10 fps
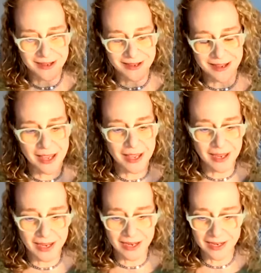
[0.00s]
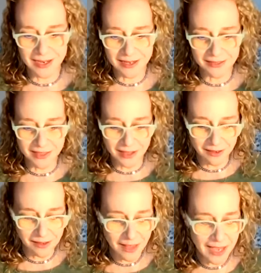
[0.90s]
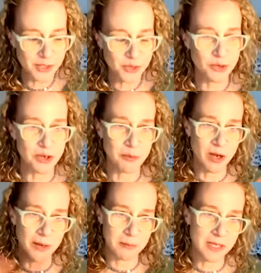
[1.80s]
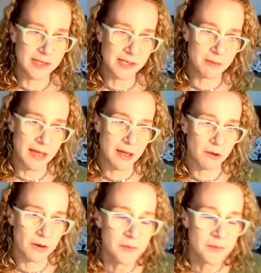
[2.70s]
in the classroom what it means about